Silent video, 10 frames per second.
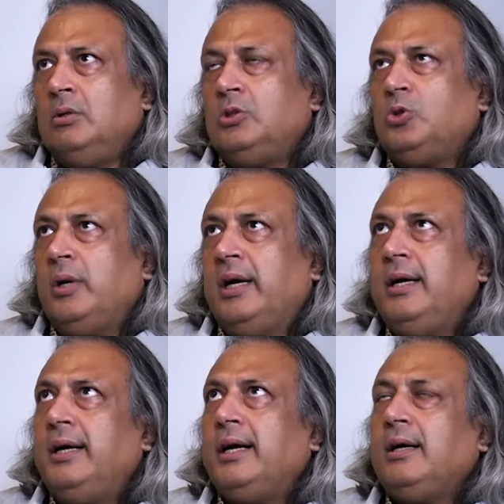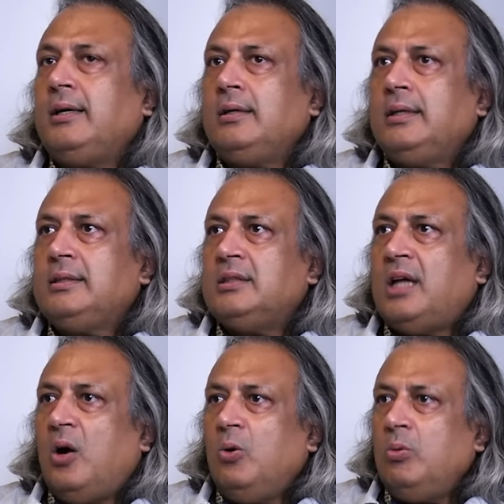So India is
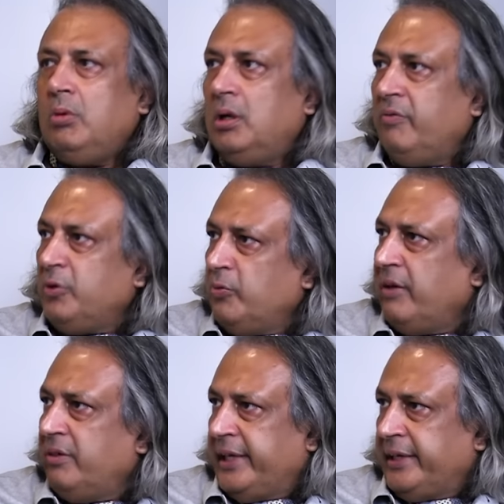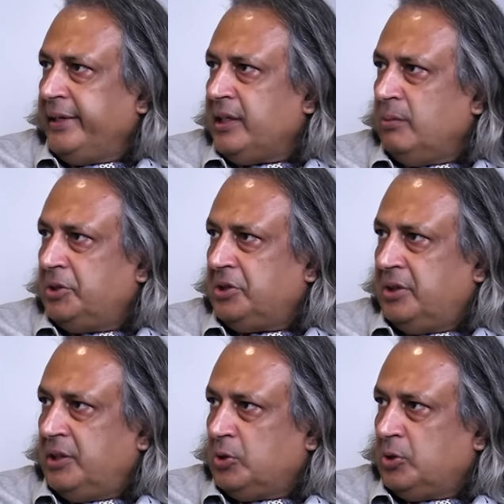now, so we have a technical mission there.